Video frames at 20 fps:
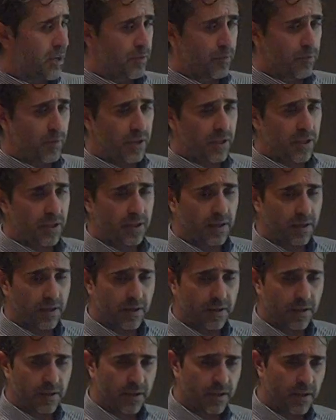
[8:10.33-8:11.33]
and what
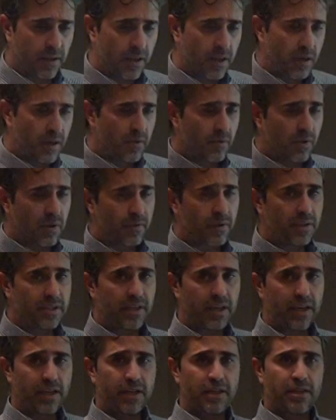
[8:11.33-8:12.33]
we
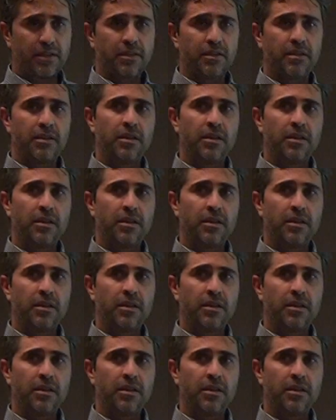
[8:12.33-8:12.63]
said is,